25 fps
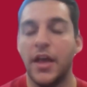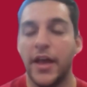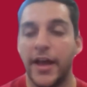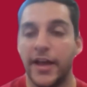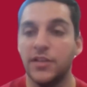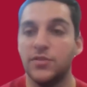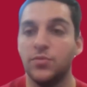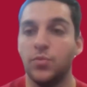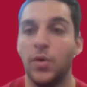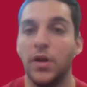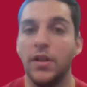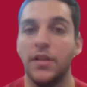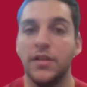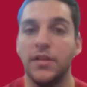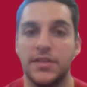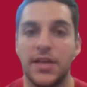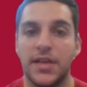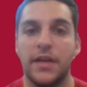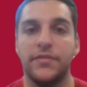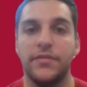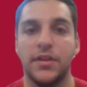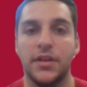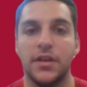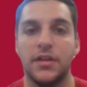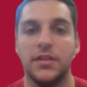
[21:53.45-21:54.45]
as well as
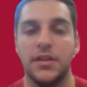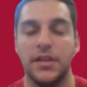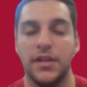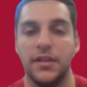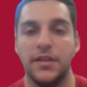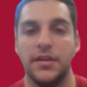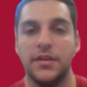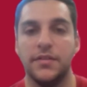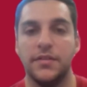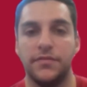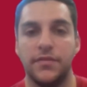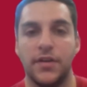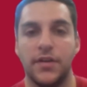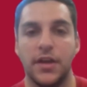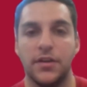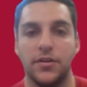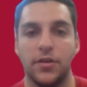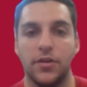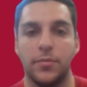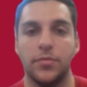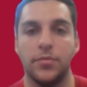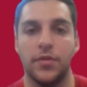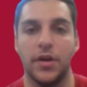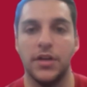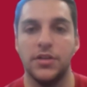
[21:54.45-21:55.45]
having a clearly defined
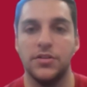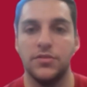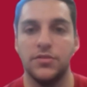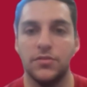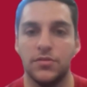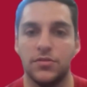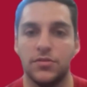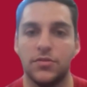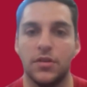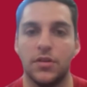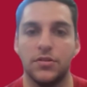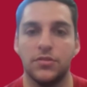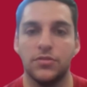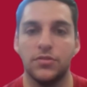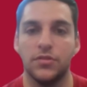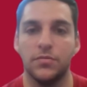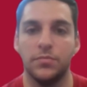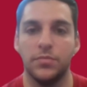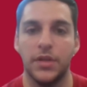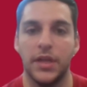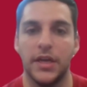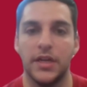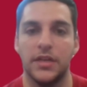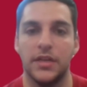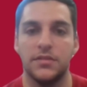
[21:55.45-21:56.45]
operational structure in
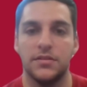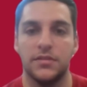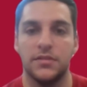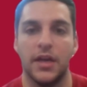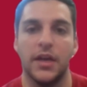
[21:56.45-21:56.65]
place